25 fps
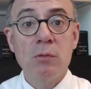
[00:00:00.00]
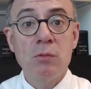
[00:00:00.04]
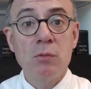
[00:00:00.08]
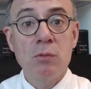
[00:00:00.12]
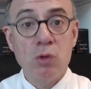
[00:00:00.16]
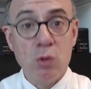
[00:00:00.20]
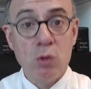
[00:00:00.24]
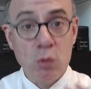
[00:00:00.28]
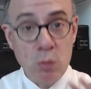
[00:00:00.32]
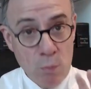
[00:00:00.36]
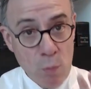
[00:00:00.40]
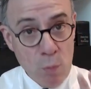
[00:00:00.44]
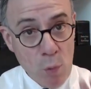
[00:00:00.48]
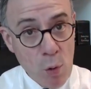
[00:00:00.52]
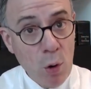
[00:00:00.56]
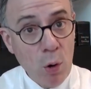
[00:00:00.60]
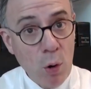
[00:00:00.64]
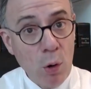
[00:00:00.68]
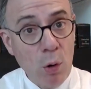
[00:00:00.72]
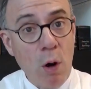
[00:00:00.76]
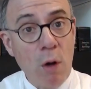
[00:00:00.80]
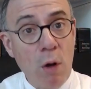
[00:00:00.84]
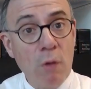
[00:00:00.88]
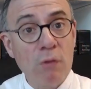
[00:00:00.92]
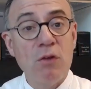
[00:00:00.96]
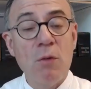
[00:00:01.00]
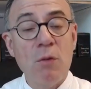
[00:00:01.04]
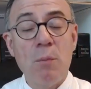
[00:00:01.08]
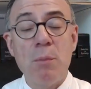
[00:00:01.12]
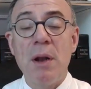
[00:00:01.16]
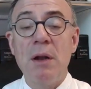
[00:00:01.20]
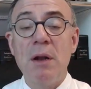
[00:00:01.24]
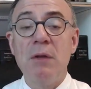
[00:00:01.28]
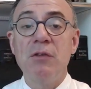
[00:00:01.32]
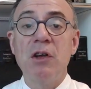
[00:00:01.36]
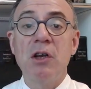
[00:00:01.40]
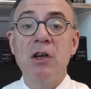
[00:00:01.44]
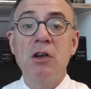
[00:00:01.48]
tumor of the
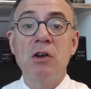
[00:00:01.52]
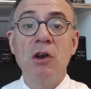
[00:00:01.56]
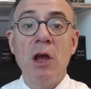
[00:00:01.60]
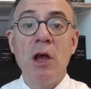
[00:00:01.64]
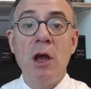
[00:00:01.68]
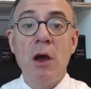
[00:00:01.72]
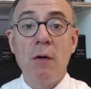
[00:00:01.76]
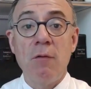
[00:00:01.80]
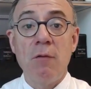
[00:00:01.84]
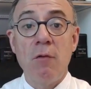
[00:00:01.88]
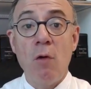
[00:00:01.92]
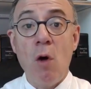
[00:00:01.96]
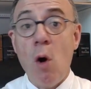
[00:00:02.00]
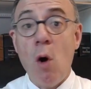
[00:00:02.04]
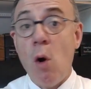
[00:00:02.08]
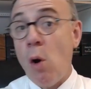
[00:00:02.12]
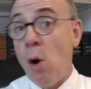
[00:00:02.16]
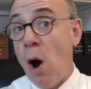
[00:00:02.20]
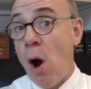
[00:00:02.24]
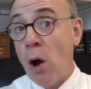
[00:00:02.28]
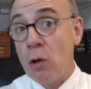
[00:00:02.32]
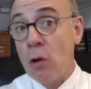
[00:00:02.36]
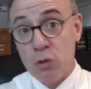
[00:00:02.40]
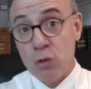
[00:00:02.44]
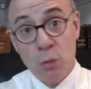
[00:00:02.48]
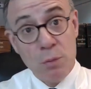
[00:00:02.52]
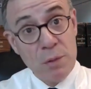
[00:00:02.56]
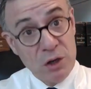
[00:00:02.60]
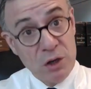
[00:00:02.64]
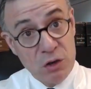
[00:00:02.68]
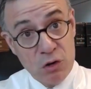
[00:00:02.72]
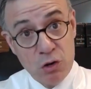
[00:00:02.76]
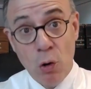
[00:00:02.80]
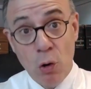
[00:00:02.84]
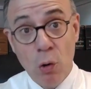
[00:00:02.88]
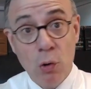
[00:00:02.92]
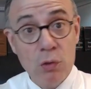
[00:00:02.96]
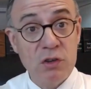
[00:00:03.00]
pelvic nerve or
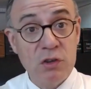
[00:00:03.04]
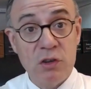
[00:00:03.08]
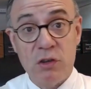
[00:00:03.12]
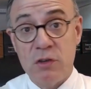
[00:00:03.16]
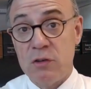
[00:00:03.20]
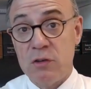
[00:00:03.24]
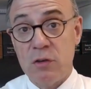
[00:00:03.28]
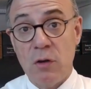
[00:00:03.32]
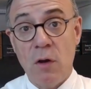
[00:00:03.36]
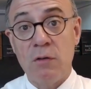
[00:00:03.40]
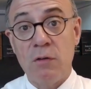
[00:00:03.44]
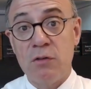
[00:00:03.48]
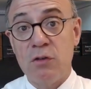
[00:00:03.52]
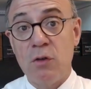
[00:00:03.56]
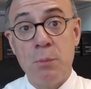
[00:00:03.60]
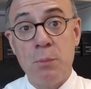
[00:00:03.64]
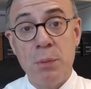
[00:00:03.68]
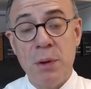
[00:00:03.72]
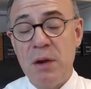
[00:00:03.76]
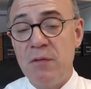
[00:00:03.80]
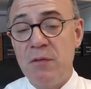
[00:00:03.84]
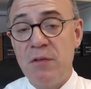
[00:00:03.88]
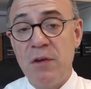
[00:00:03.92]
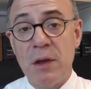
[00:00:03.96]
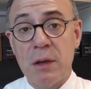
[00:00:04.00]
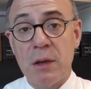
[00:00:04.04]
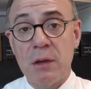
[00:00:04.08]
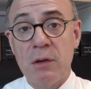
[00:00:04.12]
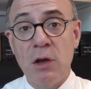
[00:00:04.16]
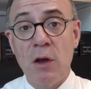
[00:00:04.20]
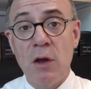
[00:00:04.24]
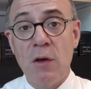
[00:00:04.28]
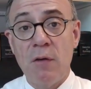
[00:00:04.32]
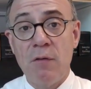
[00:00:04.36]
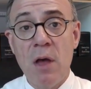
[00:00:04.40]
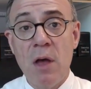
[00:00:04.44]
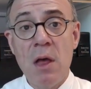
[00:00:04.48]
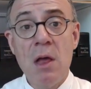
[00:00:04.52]
endometriosis of the pelvic
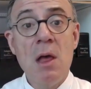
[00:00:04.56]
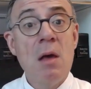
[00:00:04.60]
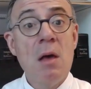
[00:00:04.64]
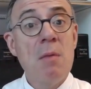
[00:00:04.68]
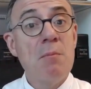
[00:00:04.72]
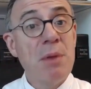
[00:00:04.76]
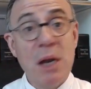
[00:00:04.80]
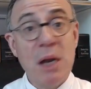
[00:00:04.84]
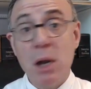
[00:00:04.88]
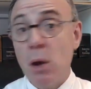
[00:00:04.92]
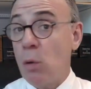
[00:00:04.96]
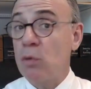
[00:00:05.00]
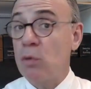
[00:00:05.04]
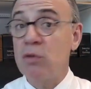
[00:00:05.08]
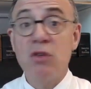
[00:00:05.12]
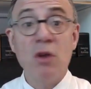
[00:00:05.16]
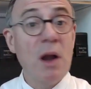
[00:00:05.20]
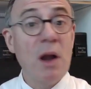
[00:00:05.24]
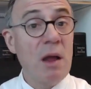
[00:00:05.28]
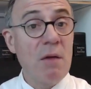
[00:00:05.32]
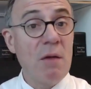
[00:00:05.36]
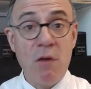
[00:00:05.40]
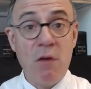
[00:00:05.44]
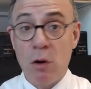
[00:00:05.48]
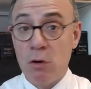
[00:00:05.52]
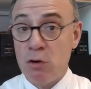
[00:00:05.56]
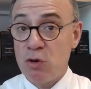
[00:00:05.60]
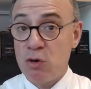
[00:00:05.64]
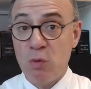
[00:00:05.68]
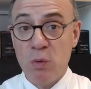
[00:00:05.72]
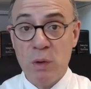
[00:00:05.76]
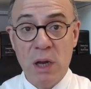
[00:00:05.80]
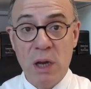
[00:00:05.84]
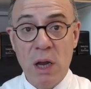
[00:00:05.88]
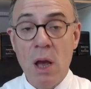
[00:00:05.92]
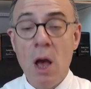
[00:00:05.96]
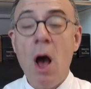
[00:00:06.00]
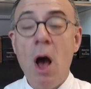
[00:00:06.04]
nerve belongs to level
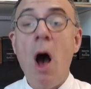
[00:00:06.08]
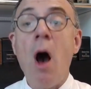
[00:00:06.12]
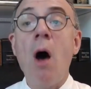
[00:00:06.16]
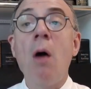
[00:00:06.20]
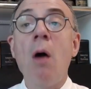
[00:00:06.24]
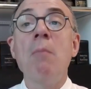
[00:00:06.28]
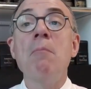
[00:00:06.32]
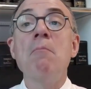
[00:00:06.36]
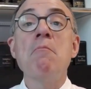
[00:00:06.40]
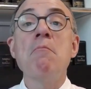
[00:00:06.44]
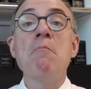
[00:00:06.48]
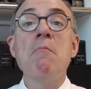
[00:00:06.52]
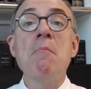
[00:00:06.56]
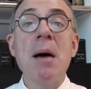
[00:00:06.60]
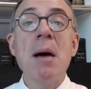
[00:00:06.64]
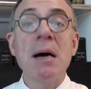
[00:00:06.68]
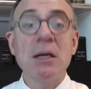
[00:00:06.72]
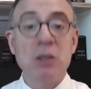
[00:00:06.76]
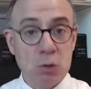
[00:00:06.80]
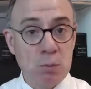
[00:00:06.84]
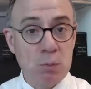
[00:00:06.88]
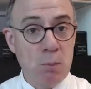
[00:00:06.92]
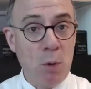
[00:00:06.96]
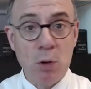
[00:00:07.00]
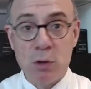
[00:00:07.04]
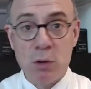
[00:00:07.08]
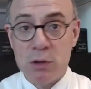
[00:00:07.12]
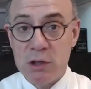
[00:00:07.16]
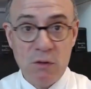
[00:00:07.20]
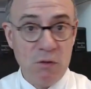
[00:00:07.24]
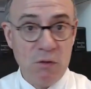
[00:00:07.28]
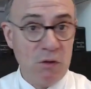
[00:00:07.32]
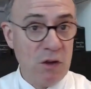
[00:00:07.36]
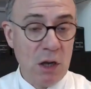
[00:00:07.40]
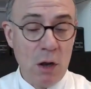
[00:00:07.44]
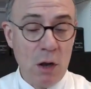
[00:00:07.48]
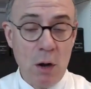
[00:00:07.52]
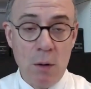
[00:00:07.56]
three, a much more
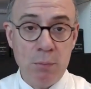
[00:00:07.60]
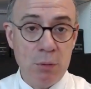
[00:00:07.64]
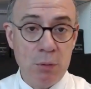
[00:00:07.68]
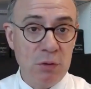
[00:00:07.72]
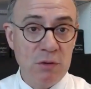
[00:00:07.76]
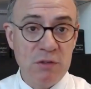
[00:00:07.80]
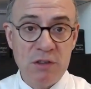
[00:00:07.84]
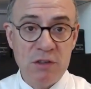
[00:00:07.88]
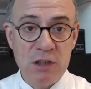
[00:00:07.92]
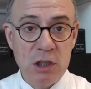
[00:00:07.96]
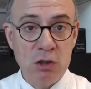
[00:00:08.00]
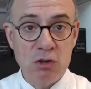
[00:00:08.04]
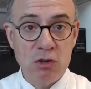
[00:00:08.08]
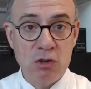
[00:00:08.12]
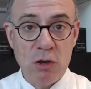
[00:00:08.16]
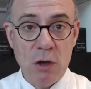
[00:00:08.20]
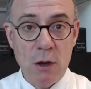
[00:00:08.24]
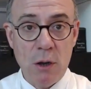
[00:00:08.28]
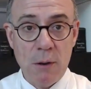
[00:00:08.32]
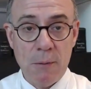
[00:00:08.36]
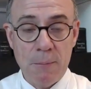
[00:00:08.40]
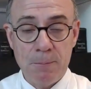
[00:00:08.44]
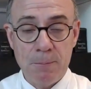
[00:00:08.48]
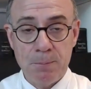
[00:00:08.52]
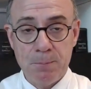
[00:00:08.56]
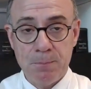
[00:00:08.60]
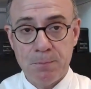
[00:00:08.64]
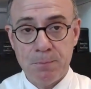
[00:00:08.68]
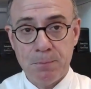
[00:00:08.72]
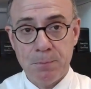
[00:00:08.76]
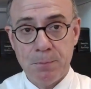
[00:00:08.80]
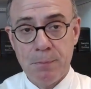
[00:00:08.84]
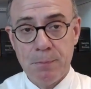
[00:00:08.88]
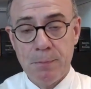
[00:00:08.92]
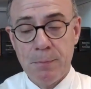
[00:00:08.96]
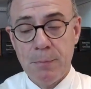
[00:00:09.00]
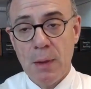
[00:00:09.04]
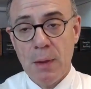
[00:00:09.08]
difficult procedure.
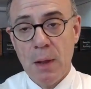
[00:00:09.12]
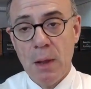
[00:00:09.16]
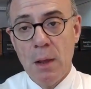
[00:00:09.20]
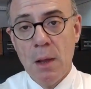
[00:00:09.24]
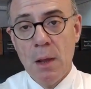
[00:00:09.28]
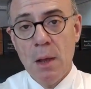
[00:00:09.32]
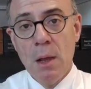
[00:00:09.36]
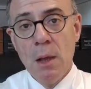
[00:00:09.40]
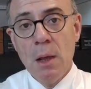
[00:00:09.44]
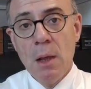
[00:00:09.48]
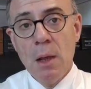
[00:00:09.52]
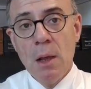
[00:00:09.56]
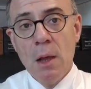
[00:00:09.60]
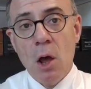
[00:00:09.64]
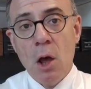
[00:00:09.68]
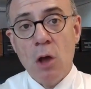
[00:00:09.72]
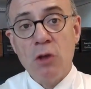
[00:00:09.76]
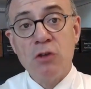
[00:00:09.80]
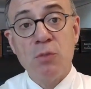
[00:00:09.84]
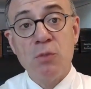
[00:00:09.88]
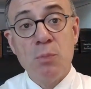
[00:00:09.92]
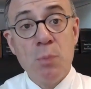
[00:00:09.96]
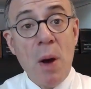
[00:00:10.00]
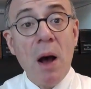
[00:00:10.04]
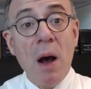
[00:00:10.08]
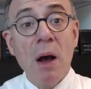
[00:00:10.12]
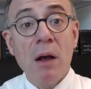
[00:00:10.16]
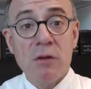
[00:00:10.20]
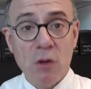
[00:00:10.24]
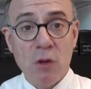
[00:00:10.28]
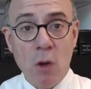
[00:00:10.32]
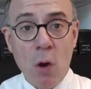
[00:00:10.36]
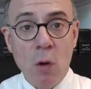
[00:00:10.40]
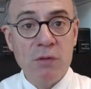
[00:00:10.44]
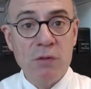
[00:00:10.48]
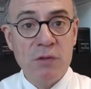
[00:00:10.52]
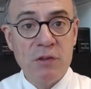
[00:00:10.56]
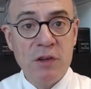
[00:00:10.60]
As part
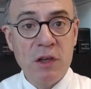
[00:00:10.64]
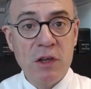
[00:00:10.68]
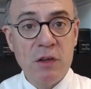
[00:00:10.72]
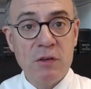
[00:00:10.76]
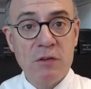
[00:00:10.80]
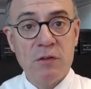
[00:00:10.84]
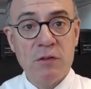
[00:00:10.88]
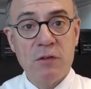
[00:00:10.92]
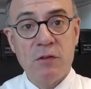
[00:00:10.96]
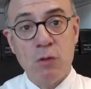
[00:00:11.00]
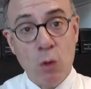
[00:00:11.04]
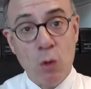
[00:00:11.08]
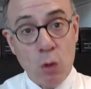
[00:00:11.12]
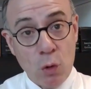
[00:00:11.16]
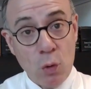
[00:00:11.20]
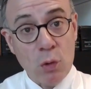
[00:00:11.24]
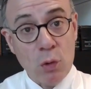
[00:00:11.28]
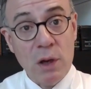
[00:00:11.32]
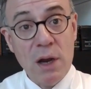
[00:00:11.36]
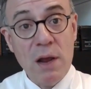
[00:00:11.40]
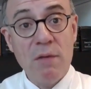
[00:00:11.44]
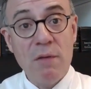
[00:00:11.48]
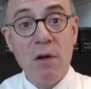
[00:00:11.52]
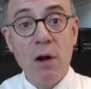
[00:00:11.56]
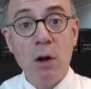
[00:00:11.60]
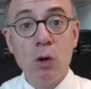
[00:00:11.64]
of this second level